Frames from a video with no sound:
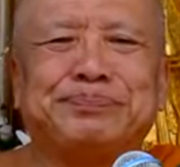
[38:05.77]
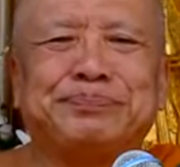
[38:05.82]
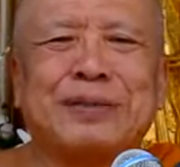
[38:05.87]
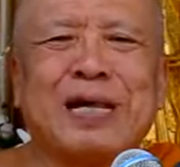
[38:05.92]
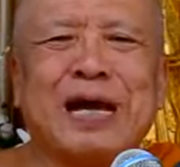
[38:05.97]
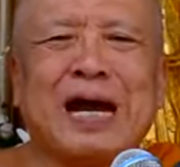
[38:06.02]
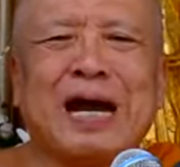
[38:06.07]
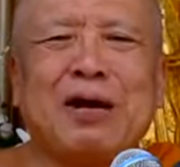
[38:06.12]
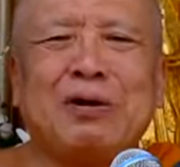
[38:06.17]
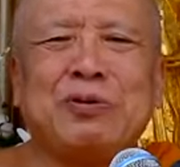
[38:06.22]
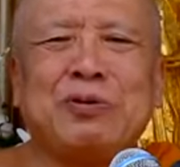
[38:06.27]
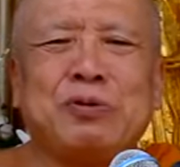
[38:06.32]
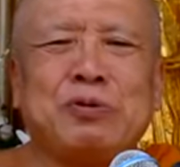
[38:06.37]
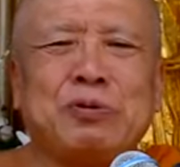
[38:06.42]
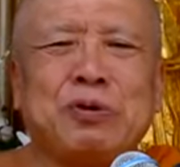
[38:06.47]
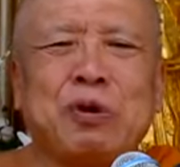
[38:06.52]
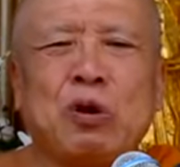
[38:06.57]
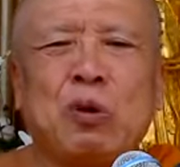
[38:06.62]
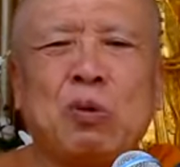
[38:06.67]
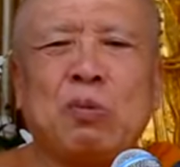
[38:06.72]
Now you
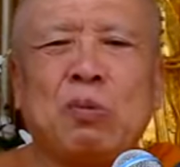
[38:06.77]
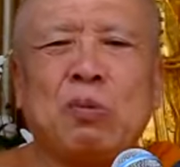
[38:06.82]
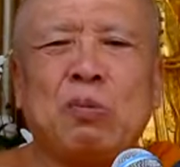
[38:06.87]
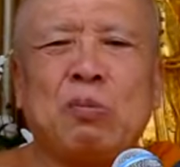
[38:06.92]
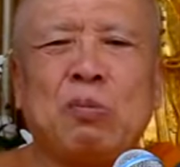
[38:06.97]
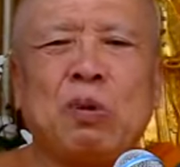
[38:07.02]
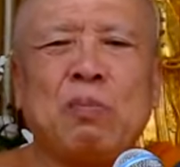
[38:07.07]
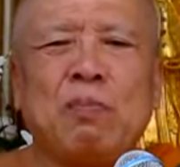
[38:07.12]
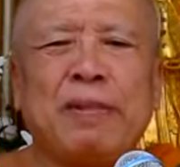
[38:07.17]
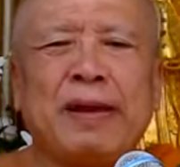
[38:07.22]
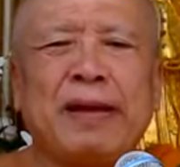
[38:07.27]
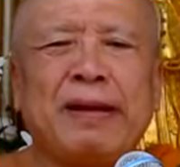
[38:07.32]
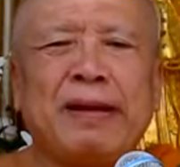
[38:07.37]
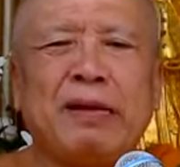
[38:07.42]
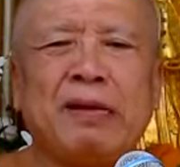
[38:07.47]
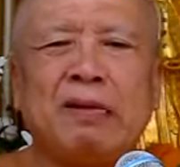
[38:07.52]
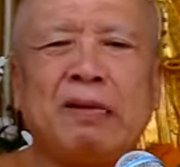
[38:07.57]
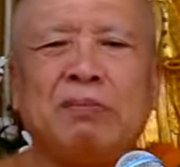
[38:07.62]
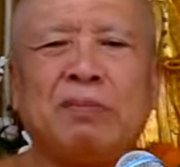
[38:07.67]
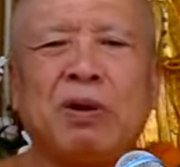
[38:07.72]
know movement,
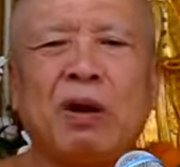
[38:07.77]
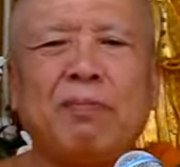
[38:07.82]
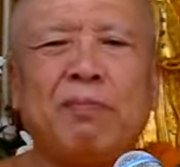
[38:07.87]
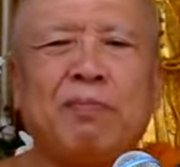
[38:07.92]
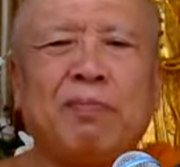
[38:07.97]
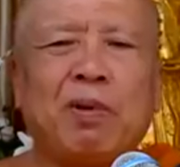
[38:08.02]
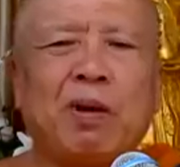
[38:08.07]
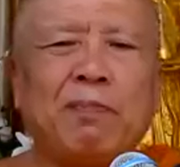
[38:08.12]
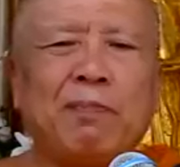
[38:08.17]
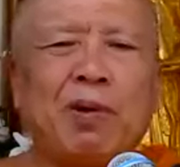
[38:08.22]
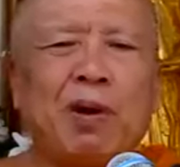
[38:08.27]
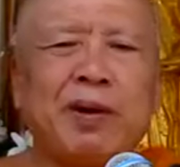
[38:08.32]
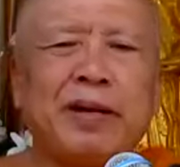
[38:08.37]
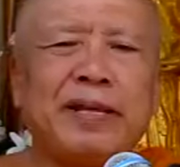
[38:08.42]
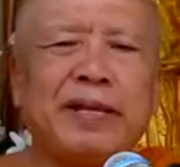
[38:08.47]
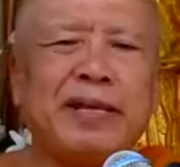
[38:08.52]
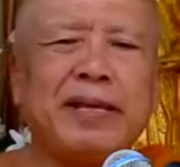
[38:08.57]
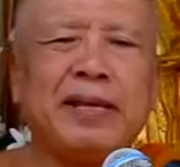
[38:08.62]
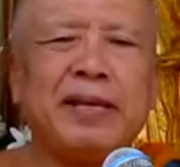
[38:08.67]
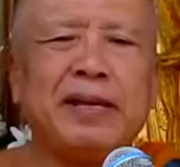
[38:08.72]
bob of
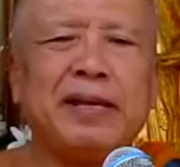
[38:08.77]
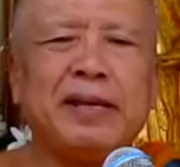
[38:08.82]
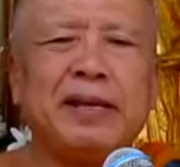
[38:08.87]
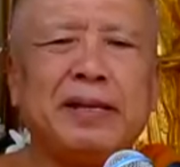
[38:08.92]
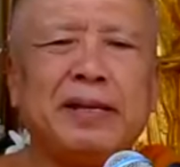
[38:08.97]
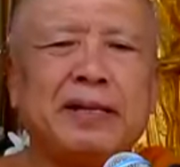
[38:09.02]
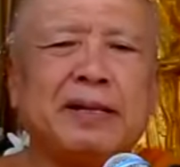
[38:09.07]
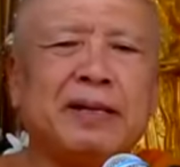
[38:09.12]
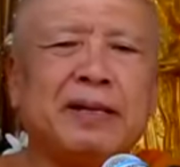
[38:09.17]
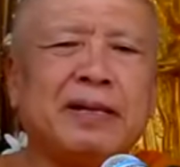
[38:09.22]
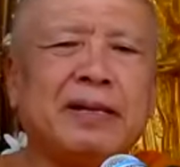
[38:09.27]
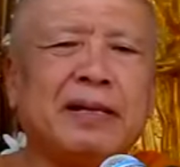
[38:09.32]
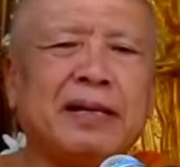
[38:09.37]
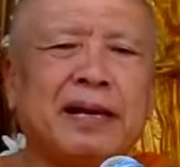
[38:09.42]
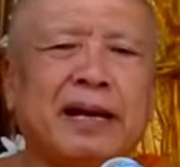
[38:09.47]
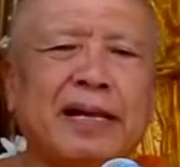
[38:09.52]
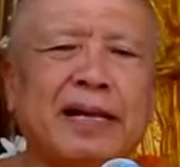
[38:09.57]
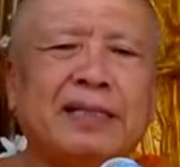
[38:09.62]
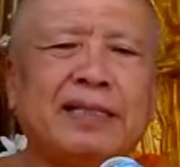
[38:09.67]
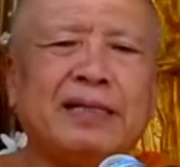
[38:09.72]
body,
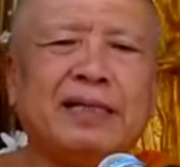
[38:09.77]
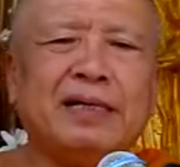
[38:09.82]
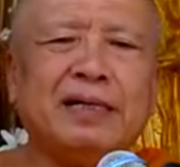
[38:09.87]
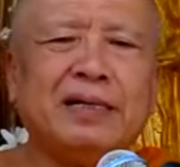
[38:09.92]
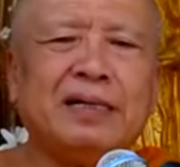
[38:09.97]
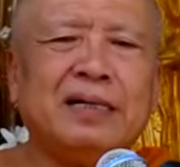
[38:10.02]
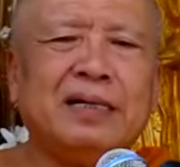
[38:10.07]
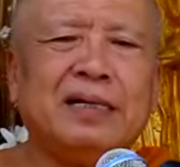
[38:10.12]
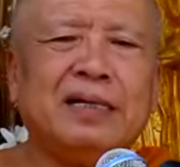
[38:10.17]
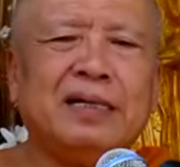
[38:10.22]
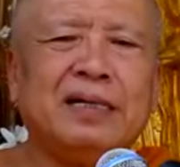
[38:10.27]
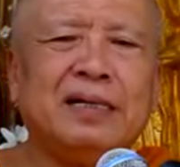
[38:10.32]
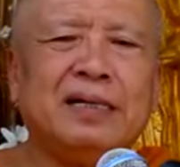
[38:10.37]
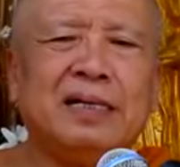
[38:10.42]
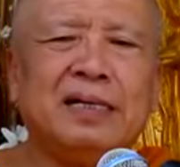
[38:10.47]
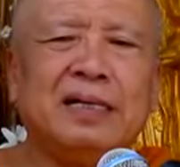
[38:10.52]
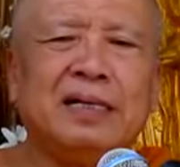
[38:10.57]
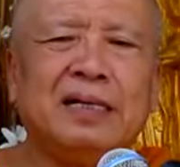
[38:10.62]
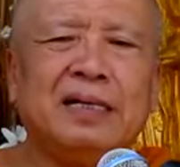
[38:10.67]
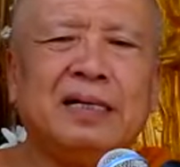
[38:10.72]
collector,
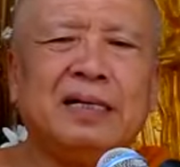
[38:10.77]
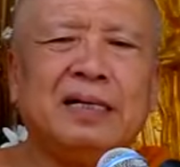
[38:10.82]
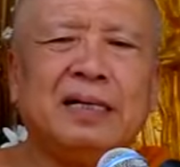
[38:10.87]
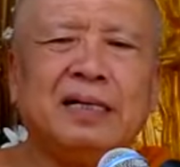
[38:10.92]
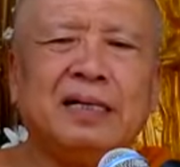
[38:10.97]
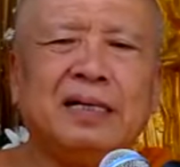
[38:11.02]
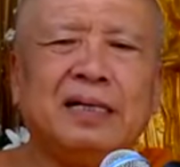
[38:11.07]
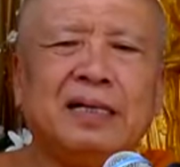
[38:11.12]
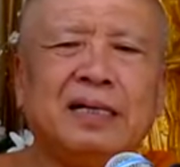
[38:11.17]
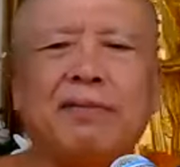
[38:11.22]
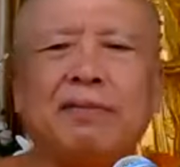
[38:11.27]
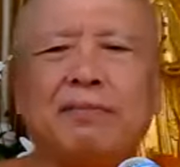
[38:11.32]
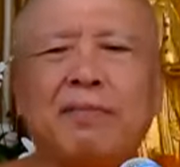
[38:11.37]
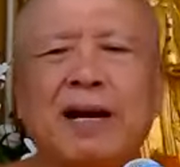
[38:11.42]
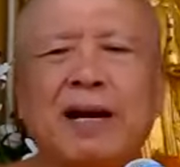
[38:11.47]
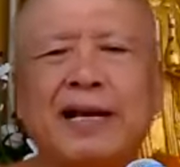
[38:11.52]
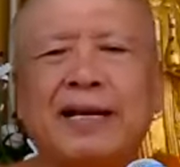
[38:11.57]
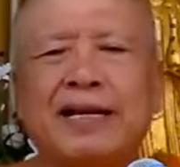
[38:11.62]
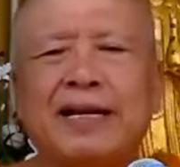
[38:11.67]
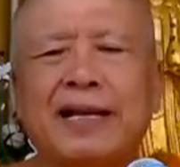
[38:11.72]

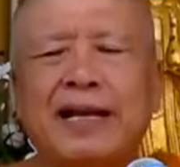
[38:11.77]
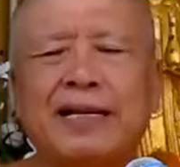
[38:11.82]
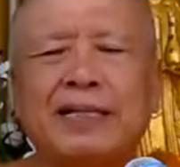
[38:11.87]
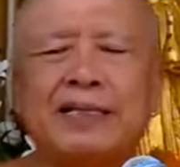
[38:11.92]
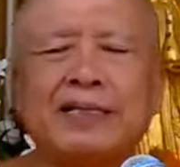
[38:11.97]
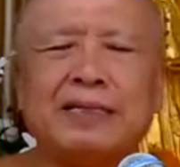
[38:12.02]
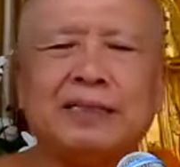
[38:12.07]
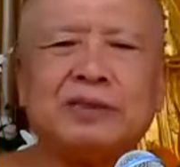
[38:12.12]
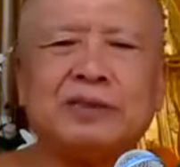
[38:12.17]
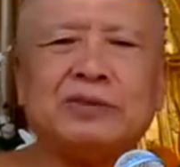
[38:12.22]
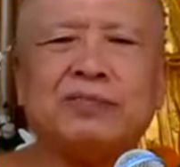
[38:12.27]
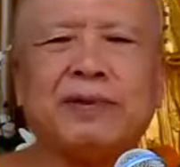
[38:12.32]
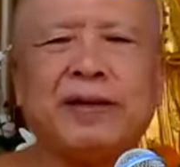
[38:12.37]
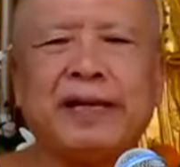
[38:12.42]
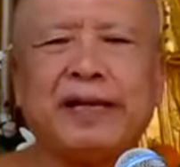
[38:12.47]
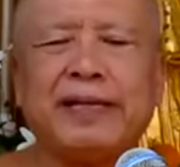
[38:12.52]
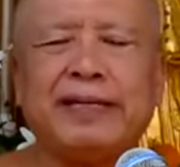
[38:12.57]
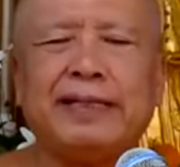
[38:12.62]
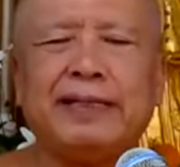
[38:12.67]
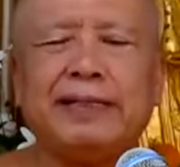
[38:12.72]
and my collector
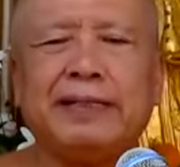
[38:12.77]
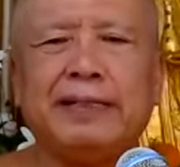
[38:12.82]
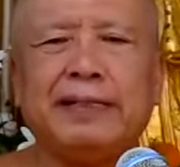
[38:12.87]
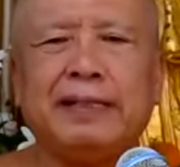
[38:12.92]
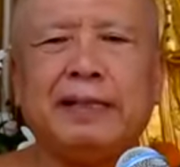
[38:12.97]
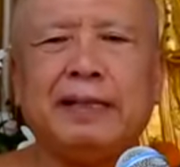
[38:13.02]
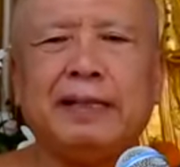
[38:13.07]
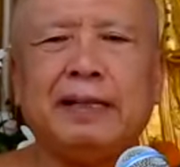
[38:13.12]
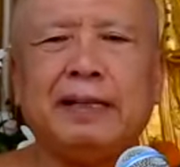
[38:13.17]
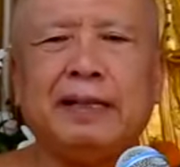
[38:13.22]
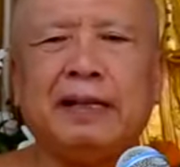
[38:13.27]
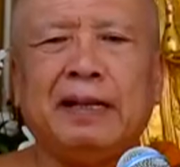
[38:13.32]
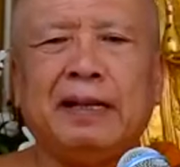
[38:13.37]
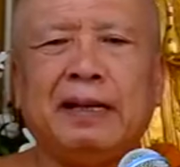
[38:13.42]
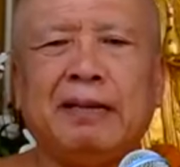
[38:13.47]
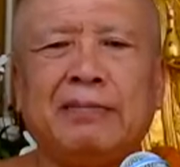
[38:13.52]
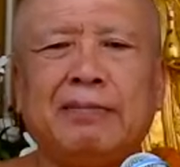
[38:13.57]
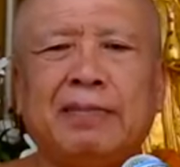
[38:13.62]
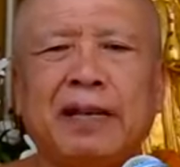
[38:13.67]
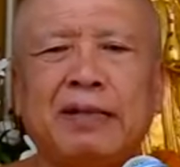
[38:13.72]
swaying,
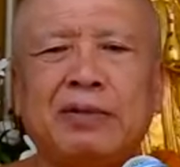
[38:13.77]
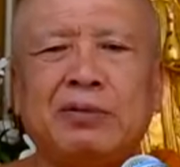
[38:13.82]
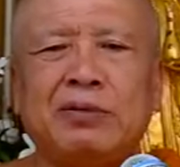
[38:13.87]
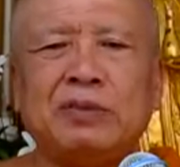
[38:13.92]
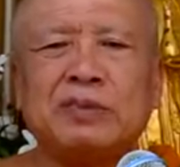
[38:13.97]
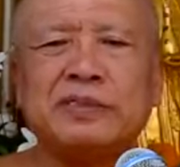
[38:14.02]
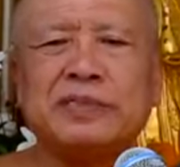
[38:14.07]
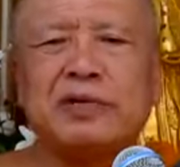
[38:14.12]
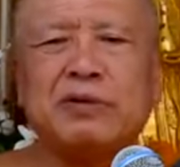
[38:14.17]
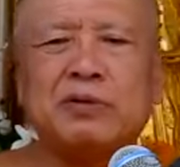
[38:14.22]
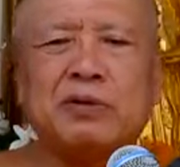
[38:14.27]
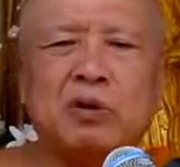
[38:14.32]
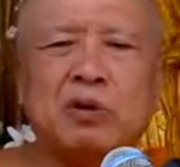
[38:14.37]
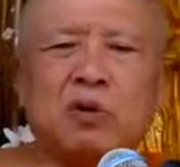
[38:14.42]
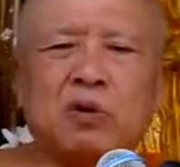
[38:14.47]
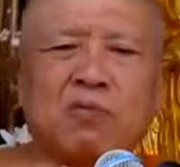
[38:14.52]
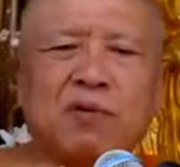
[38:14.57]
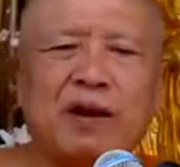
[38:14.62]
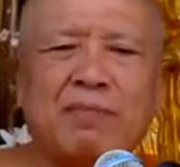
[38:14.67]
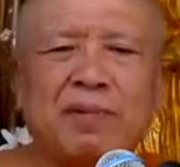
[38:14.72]
but you still know
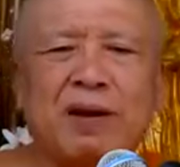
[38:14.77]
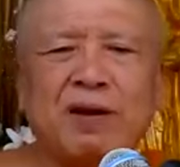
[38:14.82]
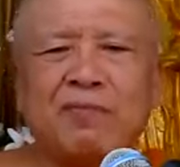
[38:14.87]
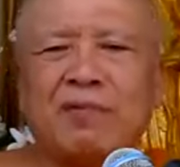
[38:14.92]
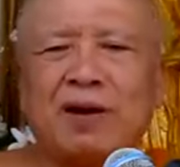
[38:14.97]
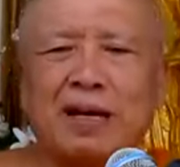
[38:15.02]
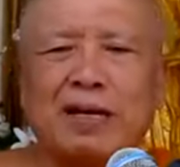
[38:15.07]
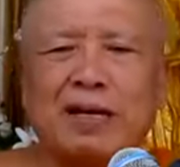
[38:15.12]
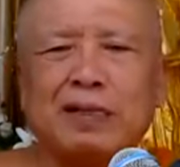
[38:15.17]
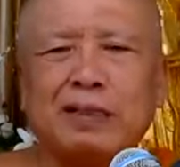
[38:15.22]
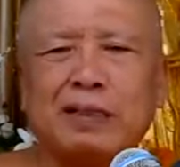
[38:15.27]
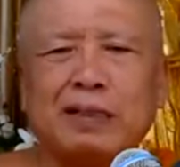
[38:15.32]
one by one.